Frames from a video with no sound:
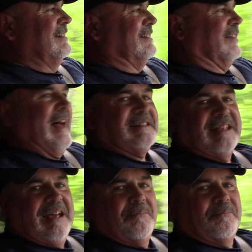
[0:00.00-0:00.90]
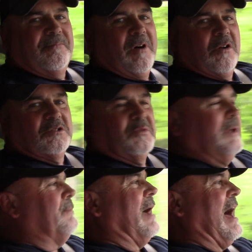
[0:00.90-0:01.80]
So that's it, folks. We
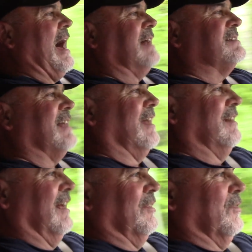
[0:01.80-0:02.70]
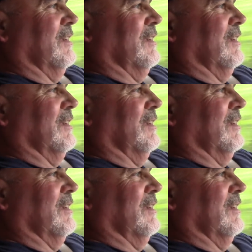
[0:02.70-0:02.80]
passed on another one.